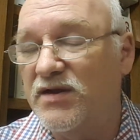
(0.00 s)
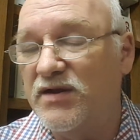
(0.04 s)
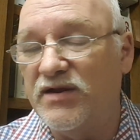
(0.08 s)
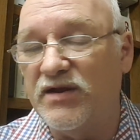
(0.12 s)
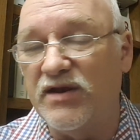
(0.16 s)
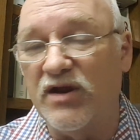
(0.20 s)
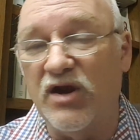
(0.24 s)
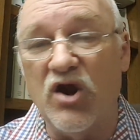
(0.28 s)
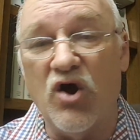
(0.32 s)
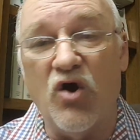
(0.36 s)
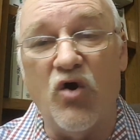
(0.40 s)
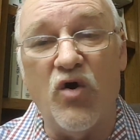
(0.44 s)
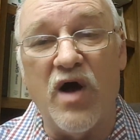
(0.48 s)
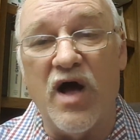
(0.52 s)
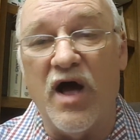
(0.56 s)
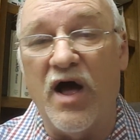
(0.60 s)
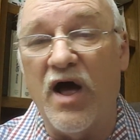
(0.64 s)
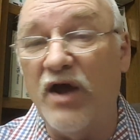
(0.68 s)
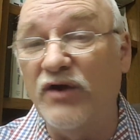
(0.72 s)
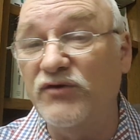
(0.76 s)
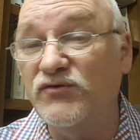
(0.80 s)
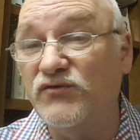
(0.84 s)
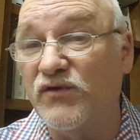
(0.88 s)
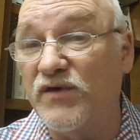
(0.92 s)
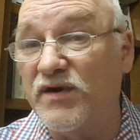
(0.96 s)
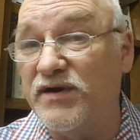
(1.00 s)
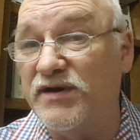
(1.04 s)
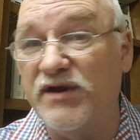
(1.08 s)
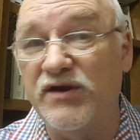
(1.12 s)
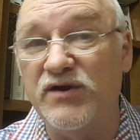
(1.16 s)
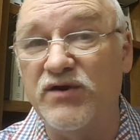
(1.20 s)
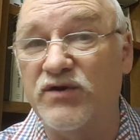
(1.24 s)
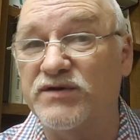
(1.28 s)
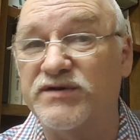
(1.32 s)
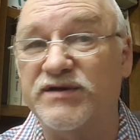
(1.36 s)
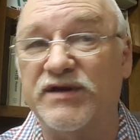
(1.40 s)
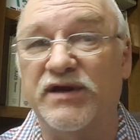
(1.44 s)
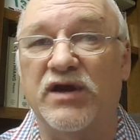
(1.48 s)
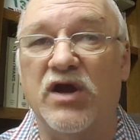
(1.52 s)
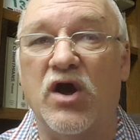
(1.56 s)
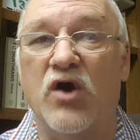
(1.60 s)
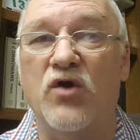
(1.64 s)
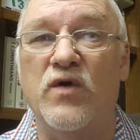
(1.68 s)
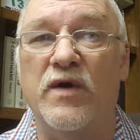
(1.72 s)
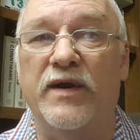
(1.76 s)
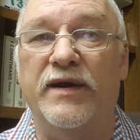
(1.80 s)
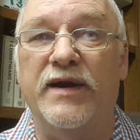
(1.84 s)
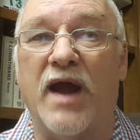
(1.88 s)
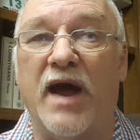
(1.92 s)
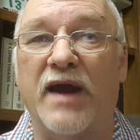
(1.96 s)
100 years
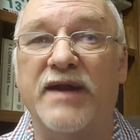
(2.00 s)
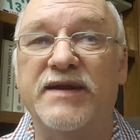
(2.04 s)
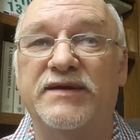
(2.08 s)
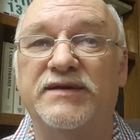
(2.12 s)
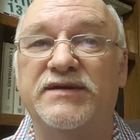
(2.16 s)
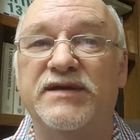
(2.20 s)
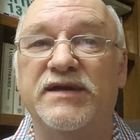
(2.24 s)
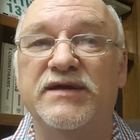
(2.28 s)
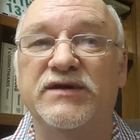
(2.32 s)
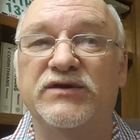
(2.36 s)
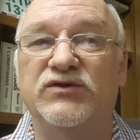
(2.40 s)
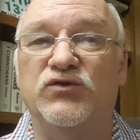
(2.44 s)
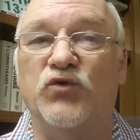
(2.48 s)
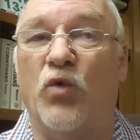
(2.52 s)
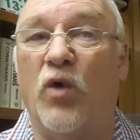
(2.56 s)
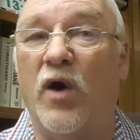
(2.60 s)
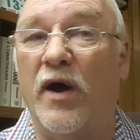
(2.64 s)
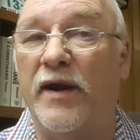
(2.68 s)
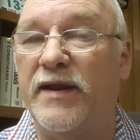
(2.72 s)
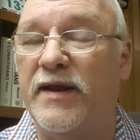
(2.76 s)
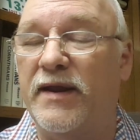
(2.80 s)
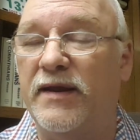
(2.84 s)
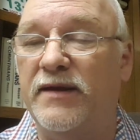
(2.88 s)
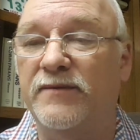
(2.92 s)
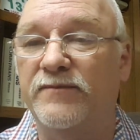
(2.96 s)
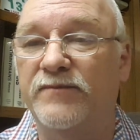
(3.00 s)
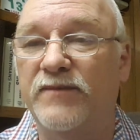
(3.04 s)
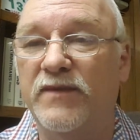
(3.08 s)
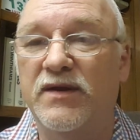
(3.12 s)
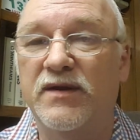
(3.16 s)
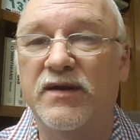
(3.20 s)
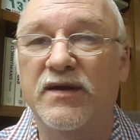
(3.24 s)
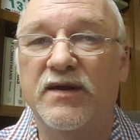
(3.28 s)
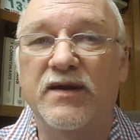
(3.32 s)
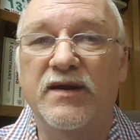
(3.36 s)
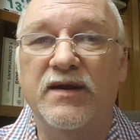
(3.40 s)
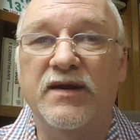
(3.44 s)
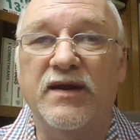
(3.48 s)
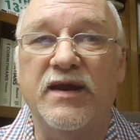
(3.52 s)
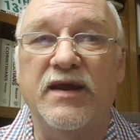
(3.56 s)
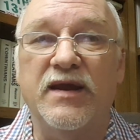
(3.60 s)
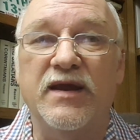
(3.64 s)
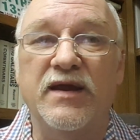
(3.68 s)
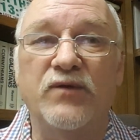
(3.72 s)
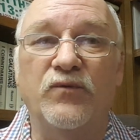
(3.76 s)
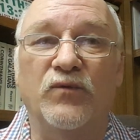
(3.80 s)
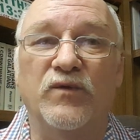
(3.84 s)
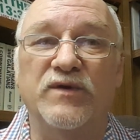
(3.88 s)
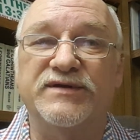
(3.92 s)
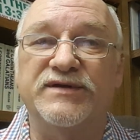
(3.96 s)
ago in 1920,
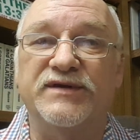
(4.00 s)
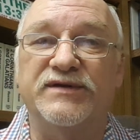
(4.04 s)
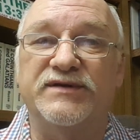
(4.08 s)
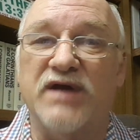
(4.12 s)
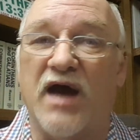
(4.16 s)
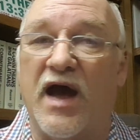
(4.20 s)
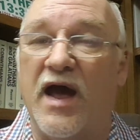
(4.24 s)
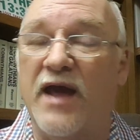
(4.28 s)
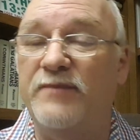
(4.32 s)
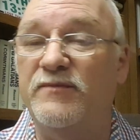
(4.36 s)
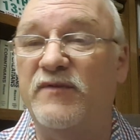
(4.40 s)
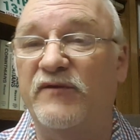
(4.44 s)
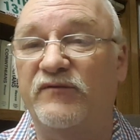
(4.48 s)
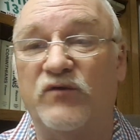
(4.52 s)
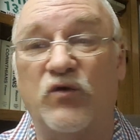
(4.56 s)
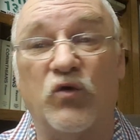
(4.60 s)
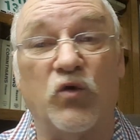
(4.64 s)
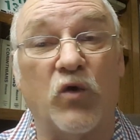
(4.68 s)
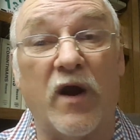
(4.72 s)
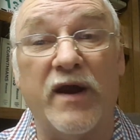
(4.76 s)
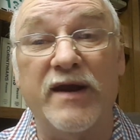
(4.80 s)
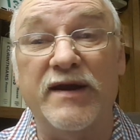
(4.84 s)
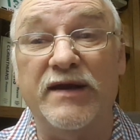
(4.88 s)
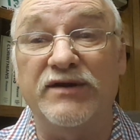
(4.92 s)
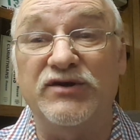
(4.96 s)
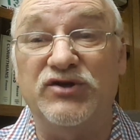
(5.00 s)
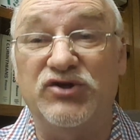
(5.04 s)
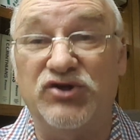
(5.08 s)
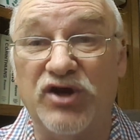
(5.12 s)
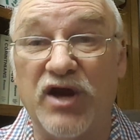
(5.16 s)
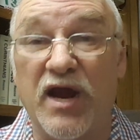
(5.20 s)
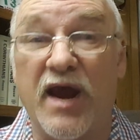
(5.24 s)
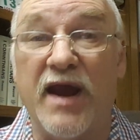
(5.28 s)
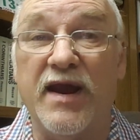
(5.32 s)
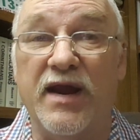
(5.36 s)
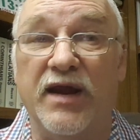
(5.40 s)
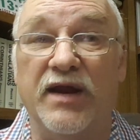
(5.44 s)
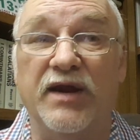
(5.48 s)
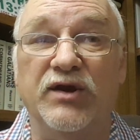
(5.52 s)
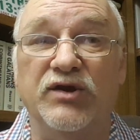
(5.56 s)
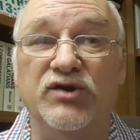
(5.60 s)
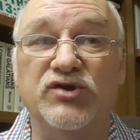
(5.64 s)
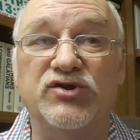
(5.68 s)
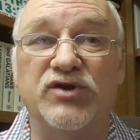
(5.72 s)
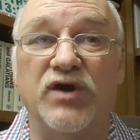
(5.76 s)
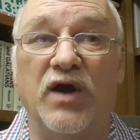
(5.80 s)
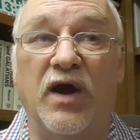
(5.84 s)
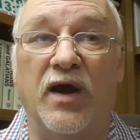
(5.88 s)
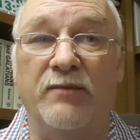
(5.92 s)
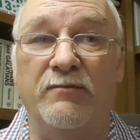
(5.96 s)
it was a time of great
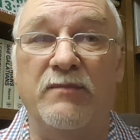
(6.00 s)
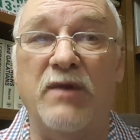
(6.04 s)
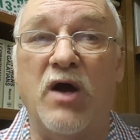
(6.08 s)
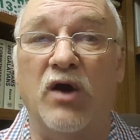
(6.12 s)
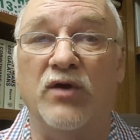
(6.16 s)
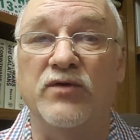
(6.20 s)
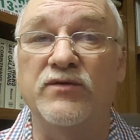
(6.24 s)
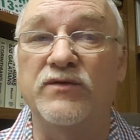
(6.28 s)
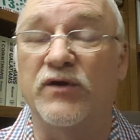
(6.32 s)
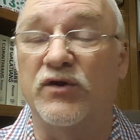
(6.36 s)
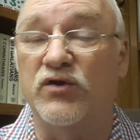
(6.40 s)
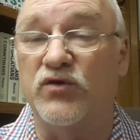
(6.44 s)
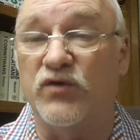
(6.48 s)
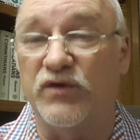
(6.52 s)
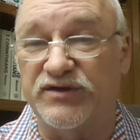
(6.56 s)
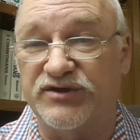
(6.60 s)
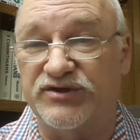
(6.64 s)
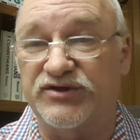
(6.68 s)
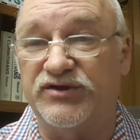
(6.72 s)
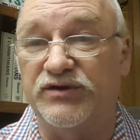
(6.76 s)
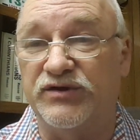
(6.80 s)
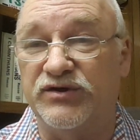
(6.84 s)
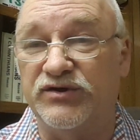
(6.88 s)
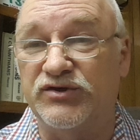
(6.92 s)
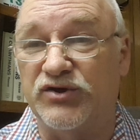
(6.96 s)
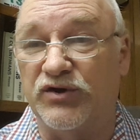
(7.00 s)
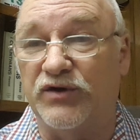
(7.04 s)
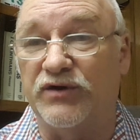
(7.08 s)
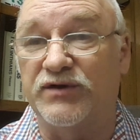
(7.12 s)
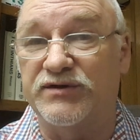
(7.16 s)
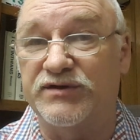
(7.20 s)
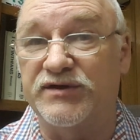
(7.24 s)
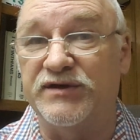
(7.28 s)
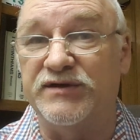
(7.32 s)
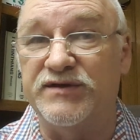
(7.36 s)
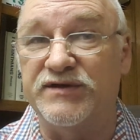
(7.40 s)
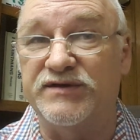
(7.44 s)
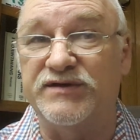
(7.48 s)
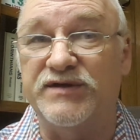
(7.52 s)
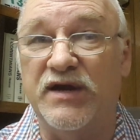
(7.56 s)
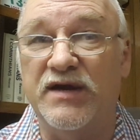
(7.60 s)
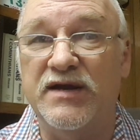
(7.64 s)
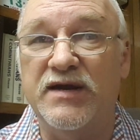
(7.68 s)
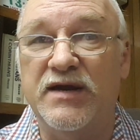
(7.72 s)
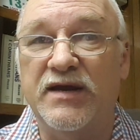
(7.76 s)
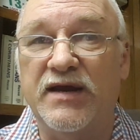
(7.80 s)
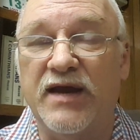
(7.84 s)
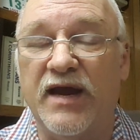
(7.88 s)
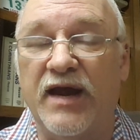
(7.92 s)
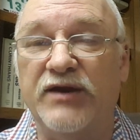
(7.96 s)
change among the Christian churches
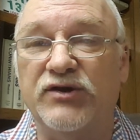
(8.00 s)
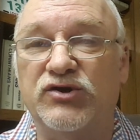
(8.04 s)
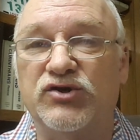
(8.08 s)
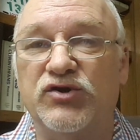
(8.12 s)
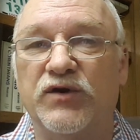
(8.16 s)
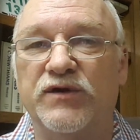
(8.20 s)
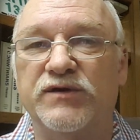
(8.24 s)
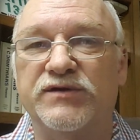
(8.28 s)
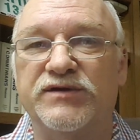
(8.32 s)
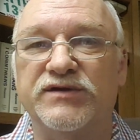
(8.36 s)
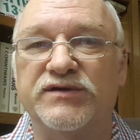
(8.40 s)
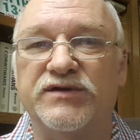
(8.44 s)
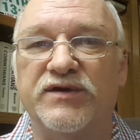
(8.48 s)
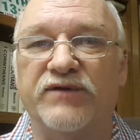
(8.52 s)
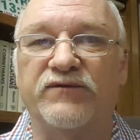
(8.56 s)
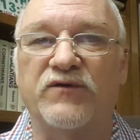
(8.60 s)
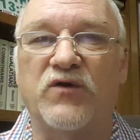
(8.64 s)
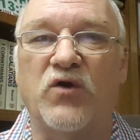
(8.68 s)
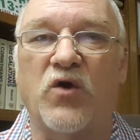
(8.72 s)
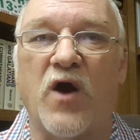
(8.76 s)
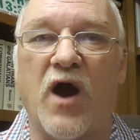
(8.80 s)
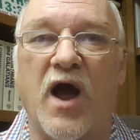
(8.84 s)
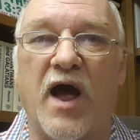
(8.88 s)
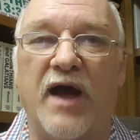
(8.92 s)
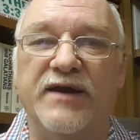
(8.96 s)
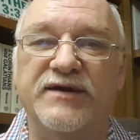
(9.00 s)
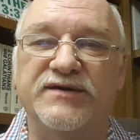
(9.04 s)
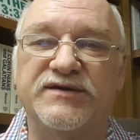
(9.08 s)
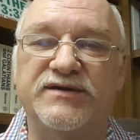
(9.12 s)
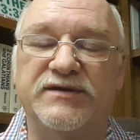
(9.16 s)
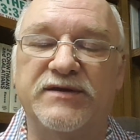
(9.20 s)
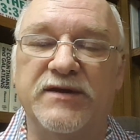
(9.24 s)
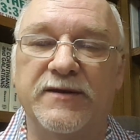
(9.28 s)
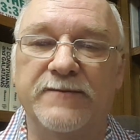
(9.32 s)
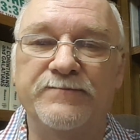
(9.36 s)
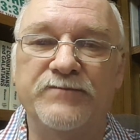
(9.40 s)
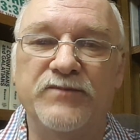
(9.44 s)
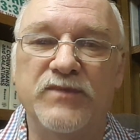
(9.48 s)
and churches of Christ.